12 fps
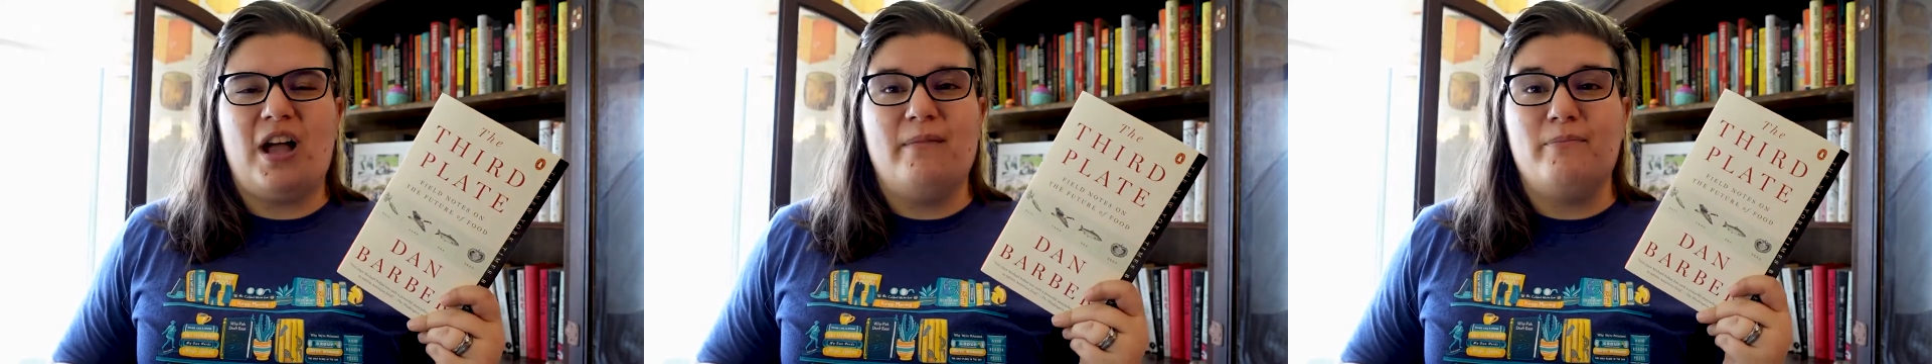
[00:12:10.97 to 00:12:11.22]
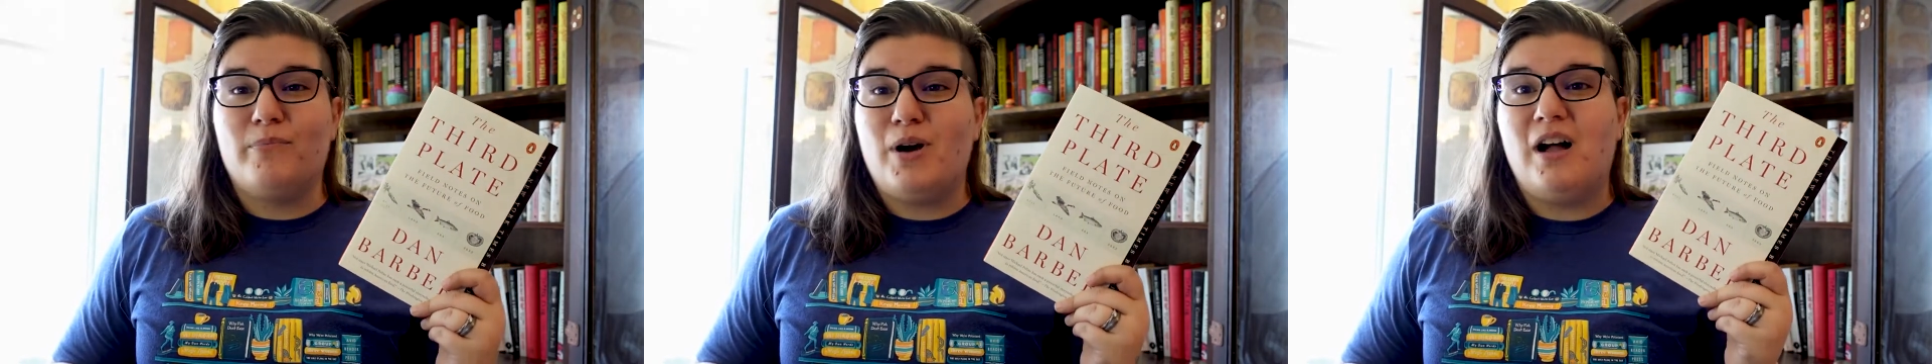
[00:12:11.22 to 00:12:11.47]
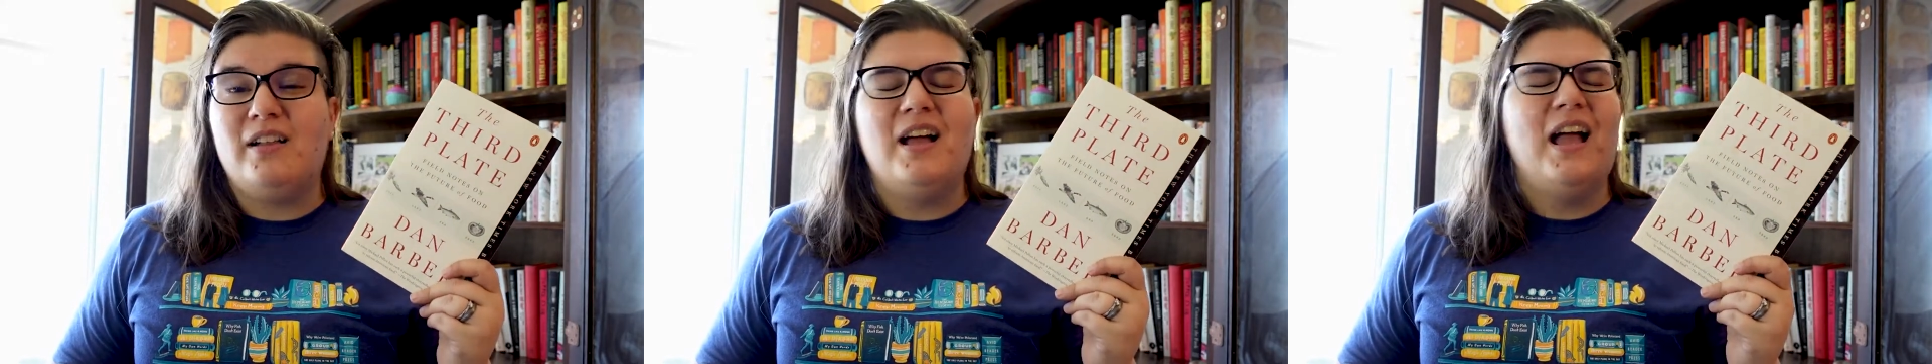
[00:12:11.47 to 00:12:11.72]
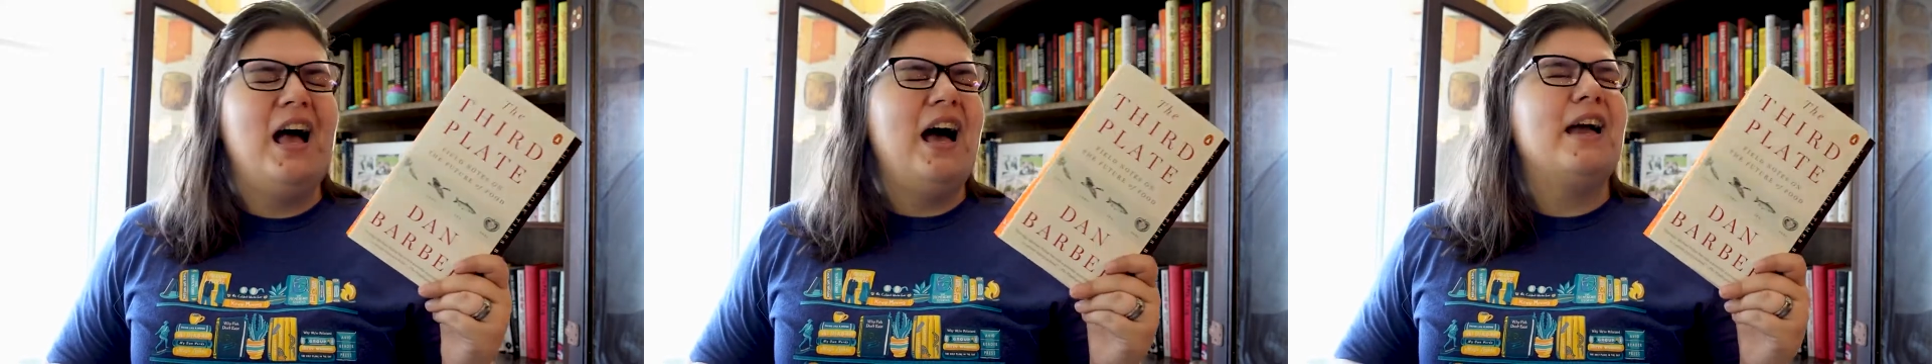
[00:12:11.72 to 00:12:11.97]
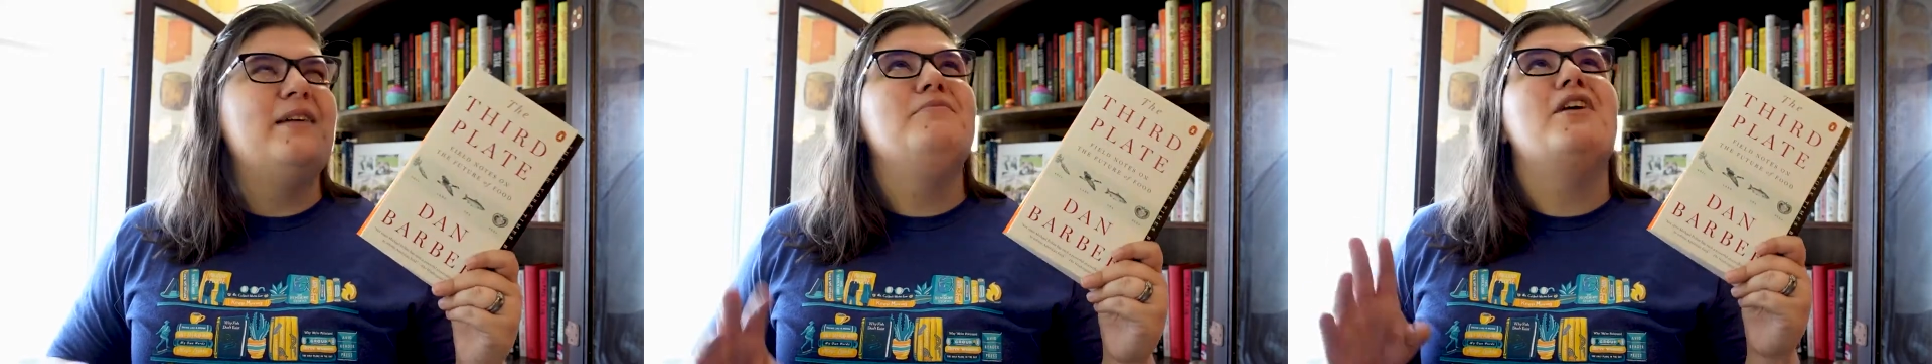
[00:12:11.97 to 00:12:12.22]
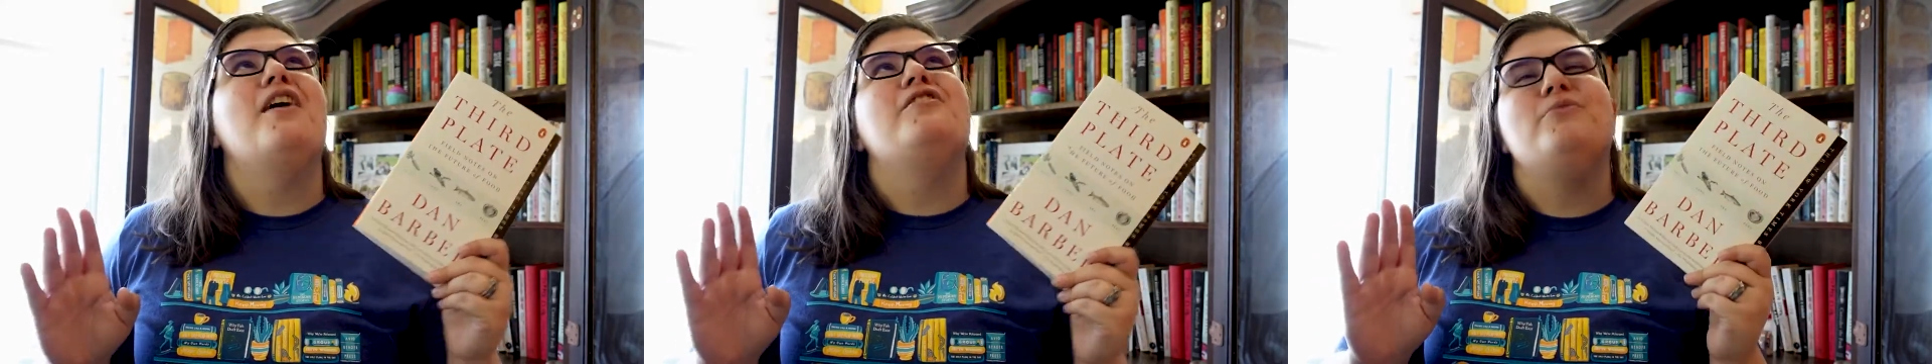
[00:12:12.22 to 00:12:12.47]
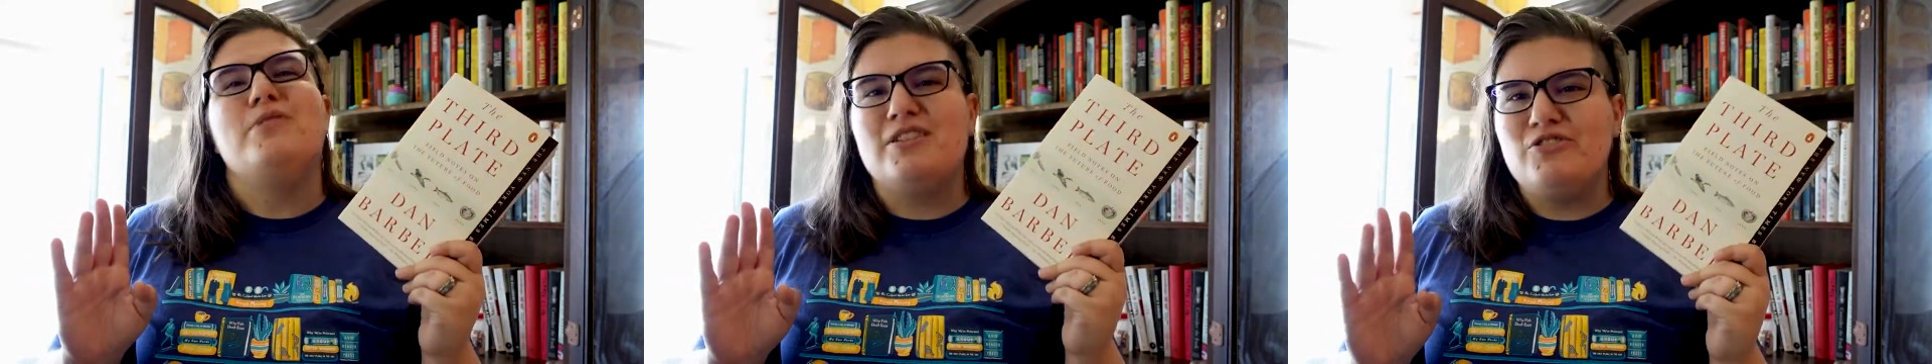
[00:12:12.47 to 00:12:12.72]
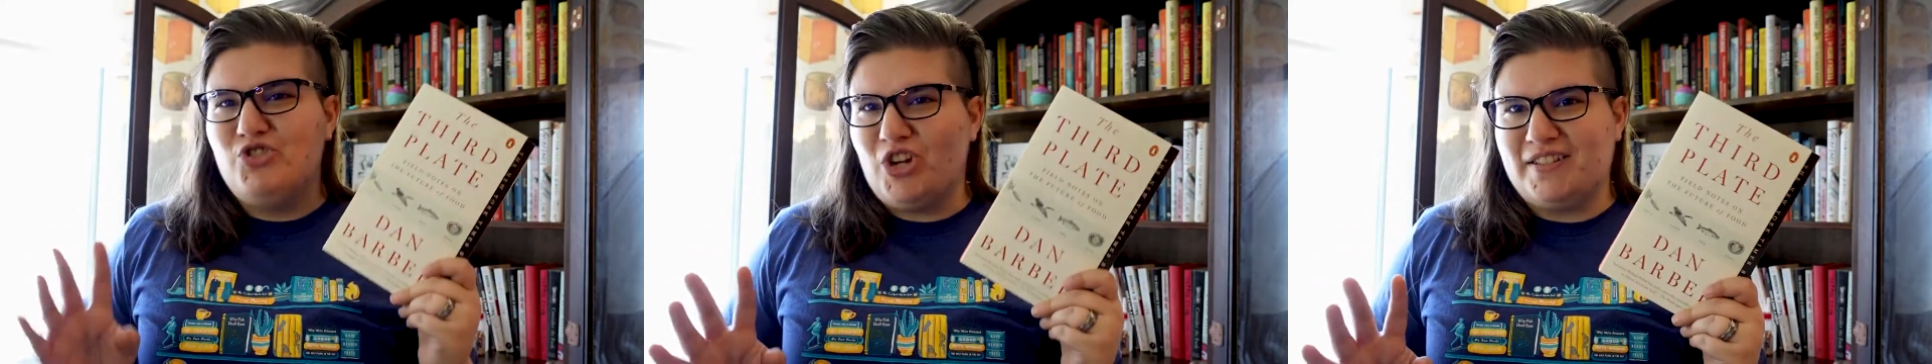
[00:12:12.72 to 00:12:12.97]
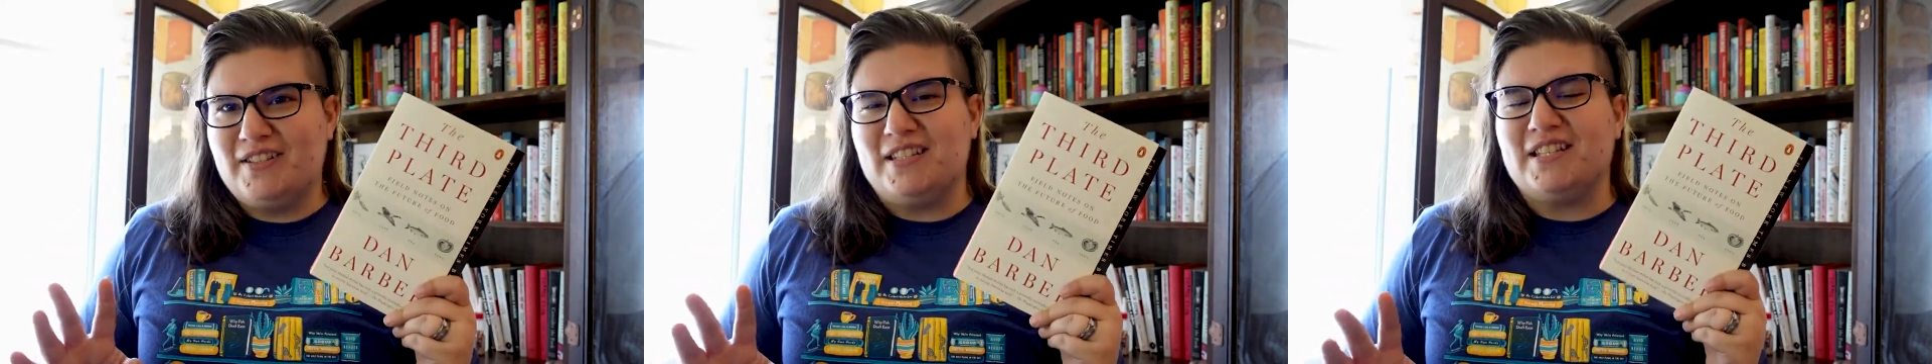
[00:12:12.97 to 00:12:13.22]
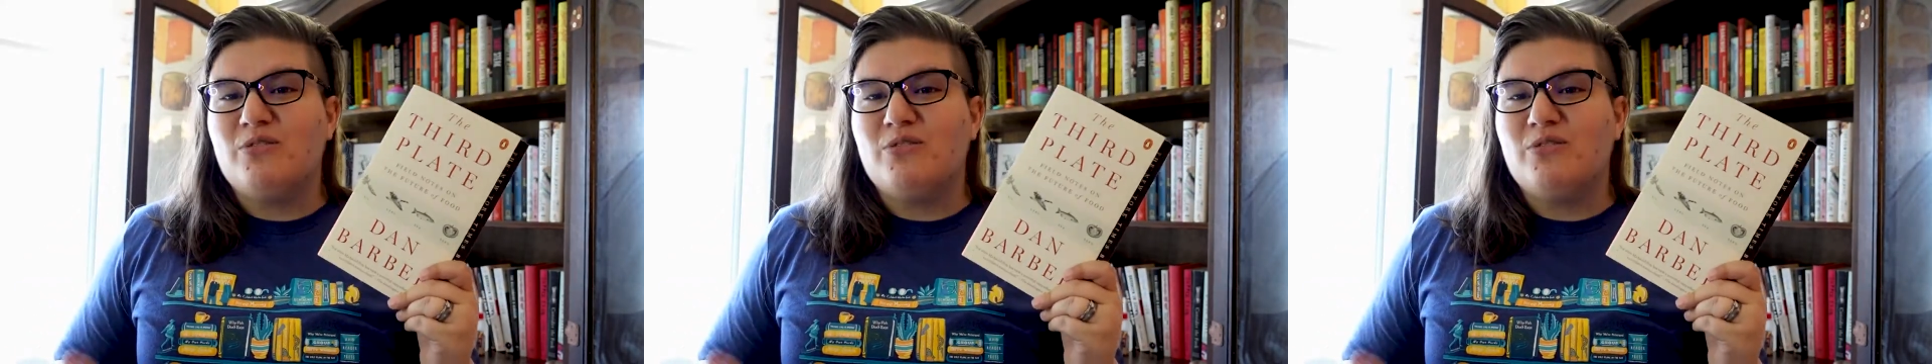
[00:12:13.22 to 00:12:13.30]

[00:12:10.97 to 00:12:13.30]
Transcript: I am not doing it justice.